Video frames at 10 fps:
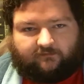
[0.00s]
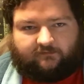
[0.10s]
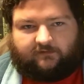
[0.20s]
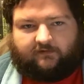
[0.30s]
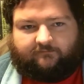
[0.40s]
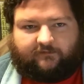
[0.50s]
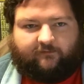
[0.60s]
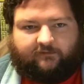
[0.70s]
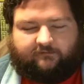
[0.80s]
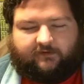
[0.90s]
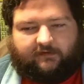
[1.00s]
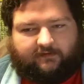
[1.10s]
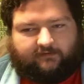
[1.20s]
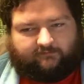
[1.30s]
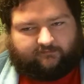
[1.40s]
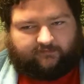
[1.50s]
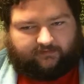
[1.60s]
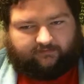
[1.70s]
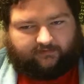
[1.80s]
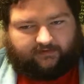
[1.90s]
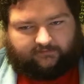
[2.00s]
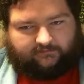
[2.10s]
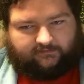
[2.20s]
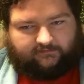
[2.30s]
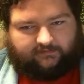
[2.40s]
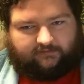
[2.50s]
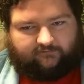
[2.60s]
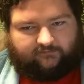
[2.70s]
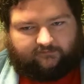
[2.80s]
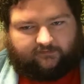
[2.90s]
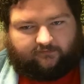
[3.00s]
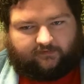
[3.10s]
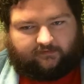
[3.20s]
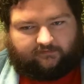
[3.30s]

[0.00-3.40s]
stuff, in which that he is manipulated, even so that